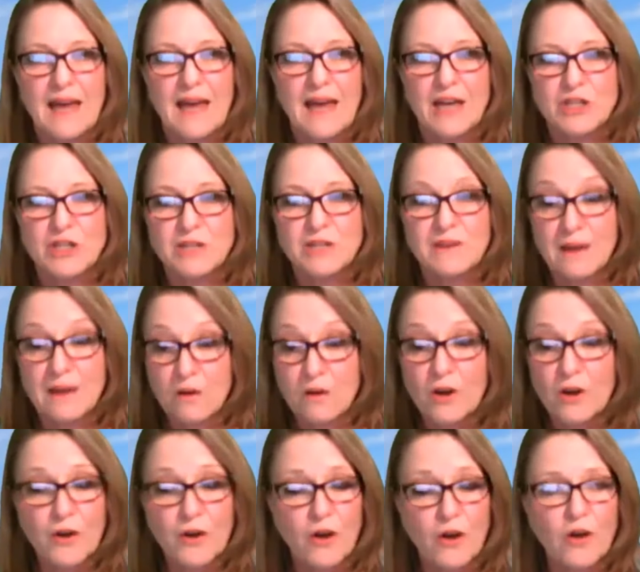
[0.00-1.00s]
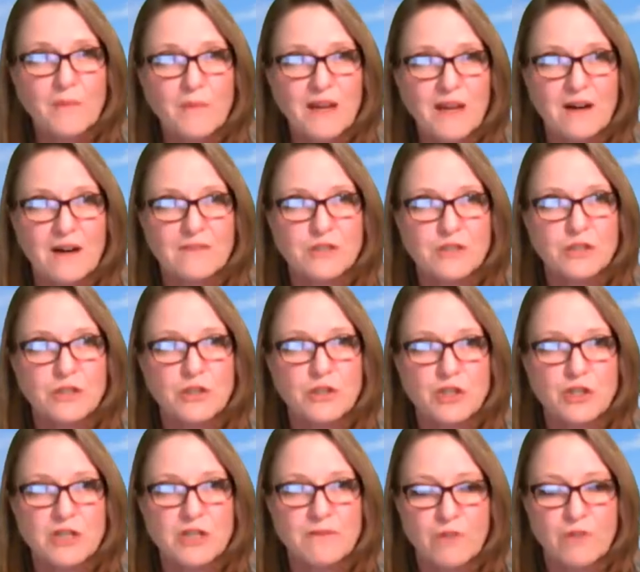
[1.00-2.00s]
And she got home that afternoon,
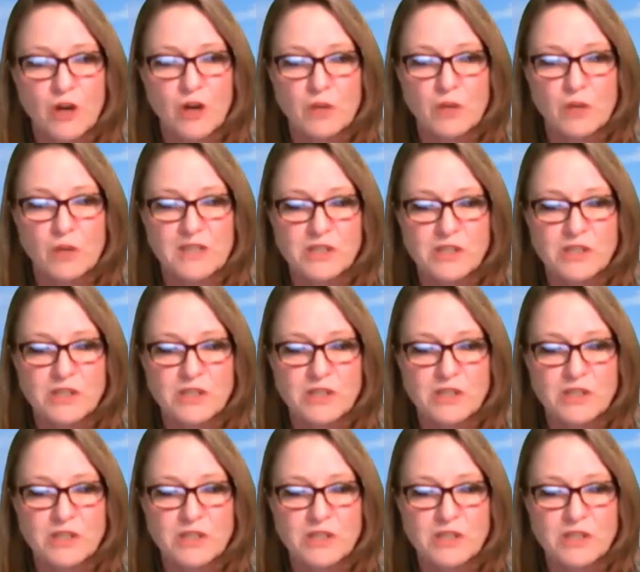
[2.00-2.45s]
she phoned me.